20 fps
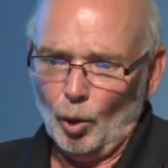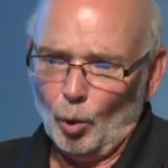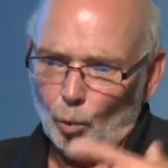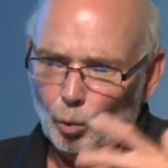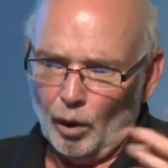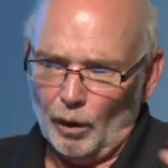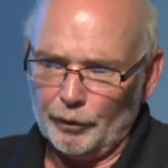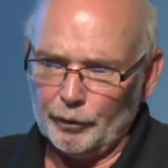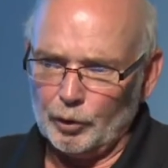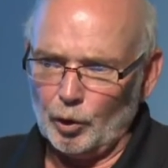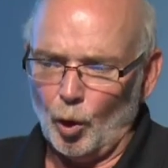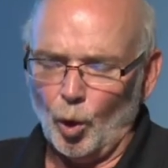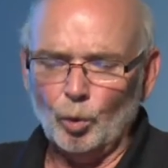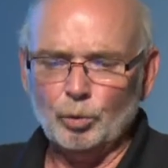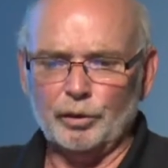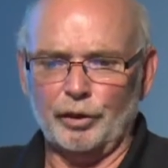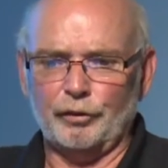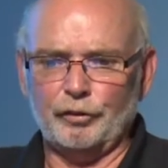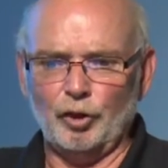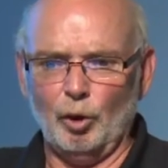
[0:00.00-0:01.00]
Well, there are
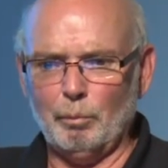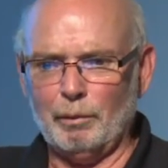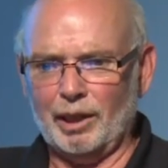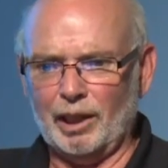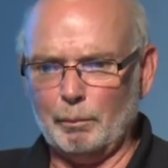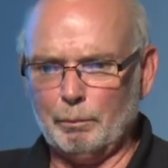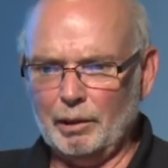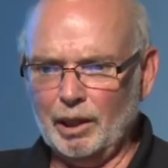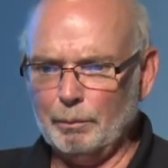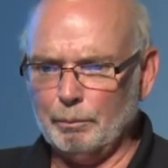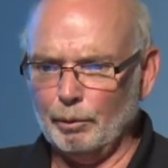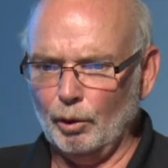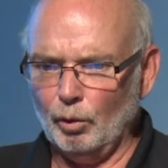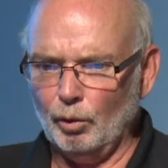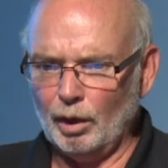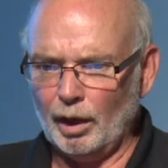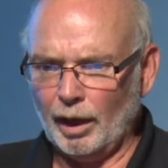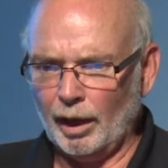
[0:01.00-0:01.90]
only so many people,